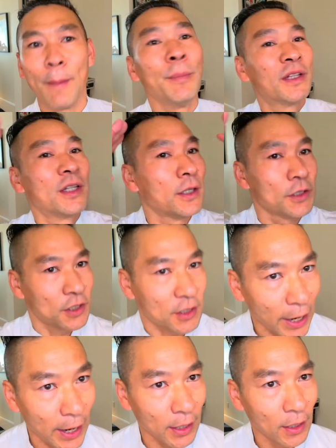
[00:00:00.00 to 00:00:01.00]
didn't
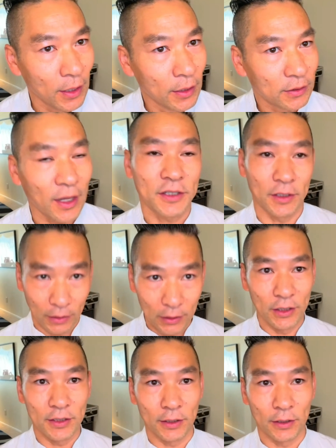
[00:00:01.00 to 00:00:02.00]
say that's
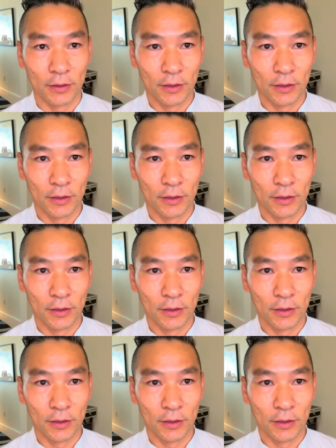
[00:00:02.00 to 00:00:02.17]
easy.